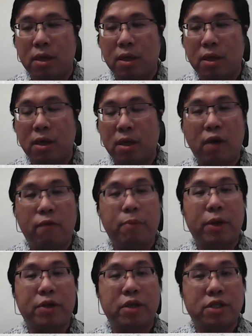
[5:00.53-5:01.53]
health
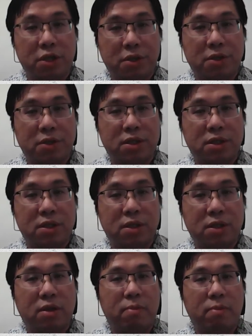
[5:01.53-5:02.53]
practitioners,
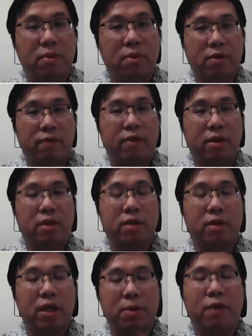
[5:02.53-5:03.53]
the
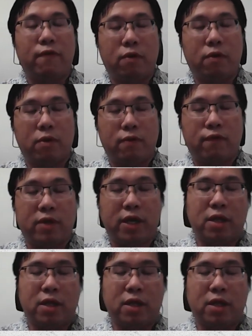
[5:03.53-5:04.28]
labor for that.